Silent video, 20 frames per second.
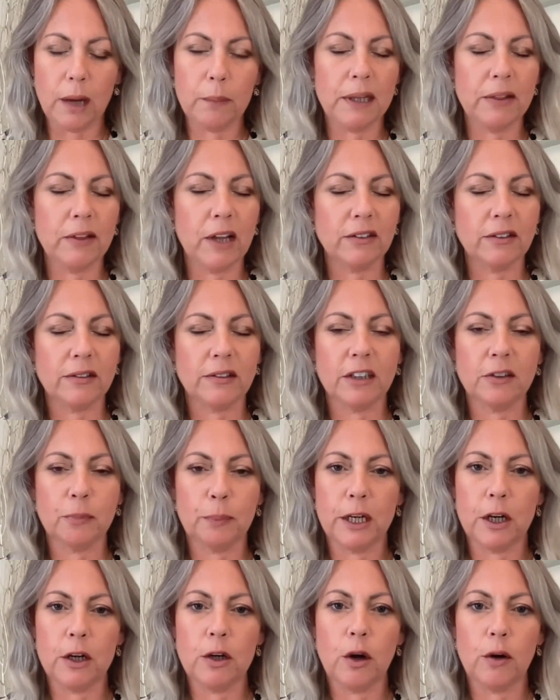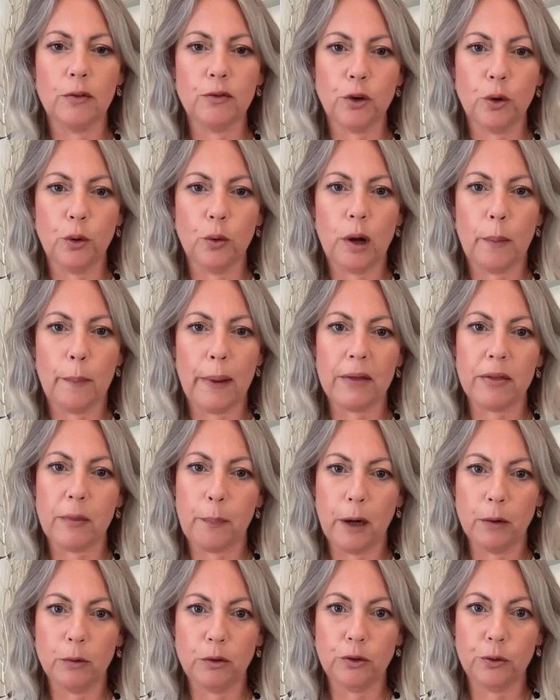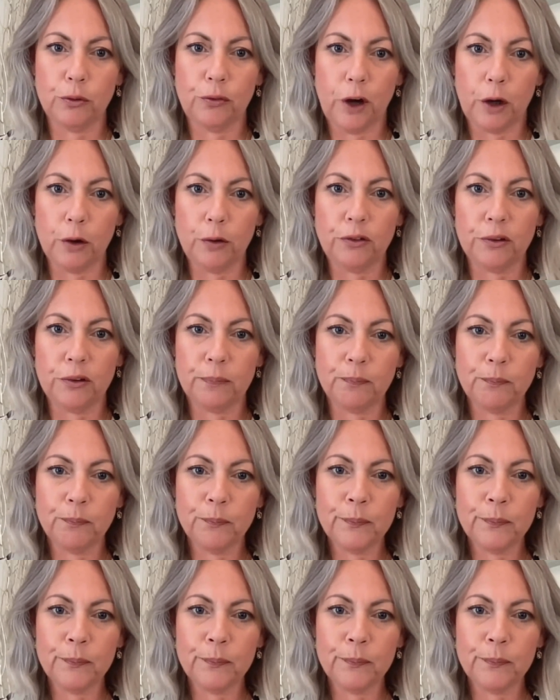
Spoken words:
I mean, there's been a lot of talk about the postal vote.